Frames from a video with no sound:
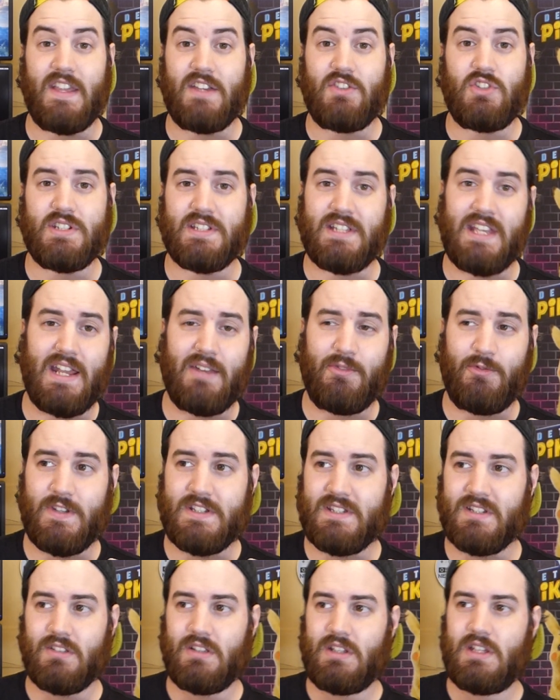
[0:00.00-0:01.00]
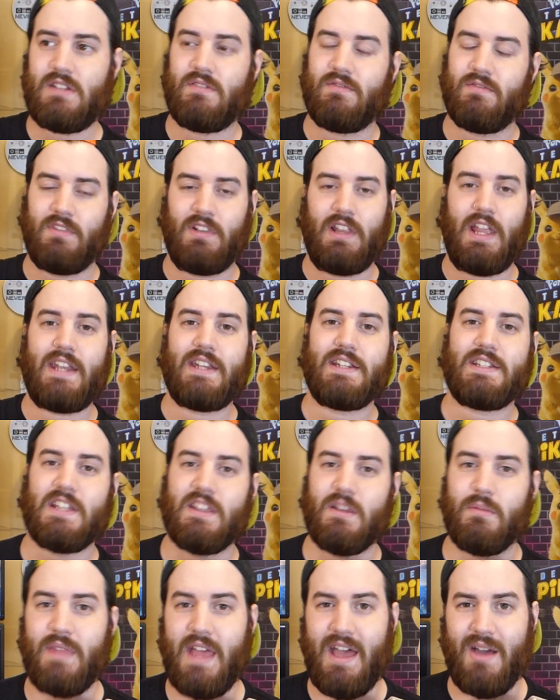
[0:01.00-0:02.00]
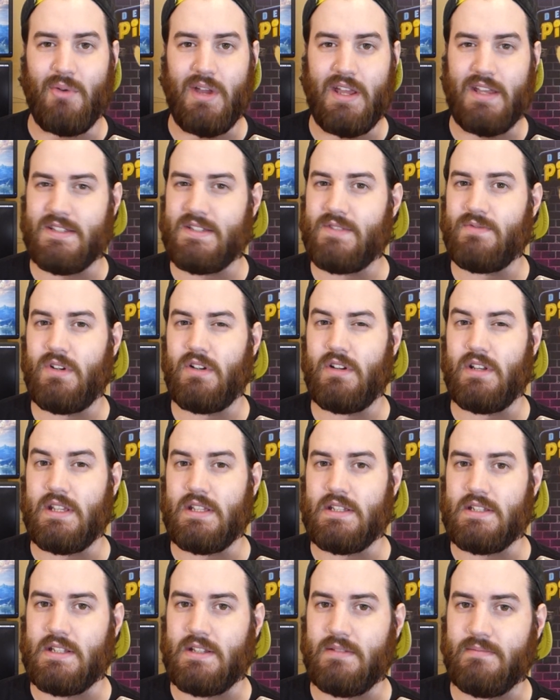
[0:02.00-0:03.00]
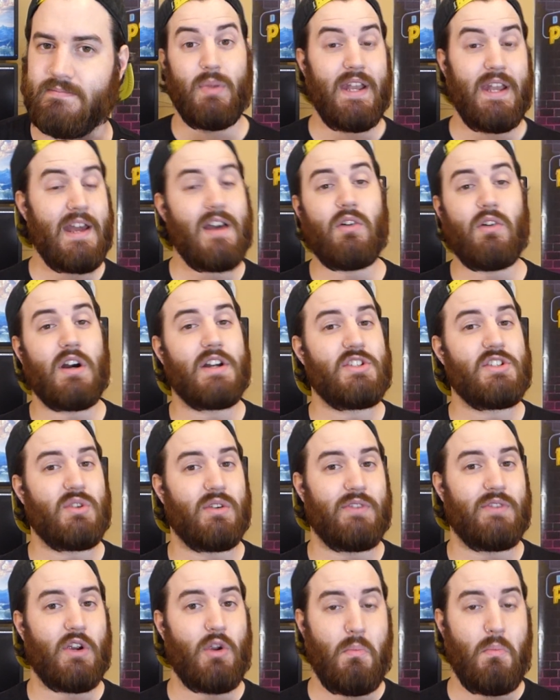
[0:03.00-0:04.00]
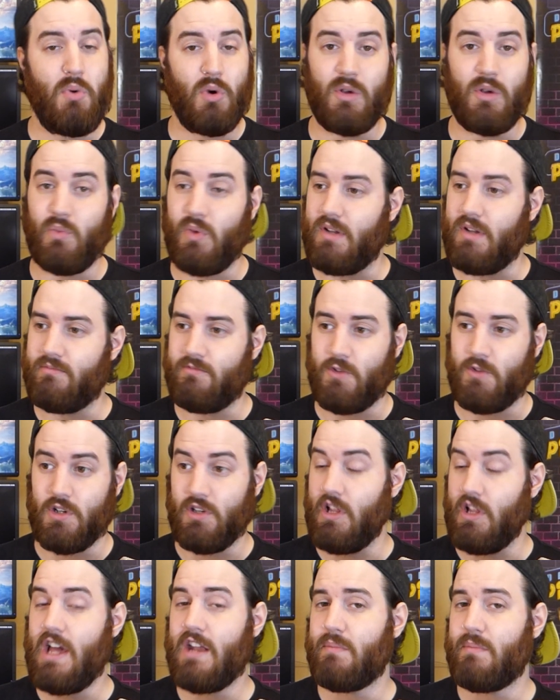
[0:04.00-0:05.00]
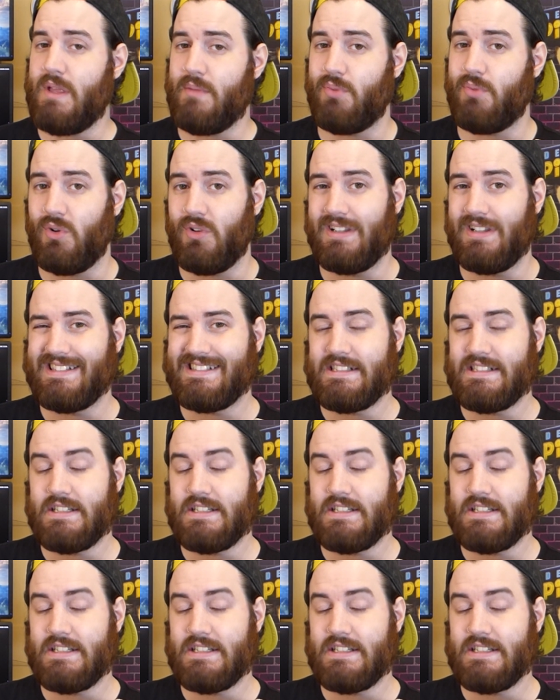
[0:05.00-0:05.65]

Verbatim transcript: Then just get it physically and lend it to them that way. It's very easy. But now onto a very important one for a lot of people,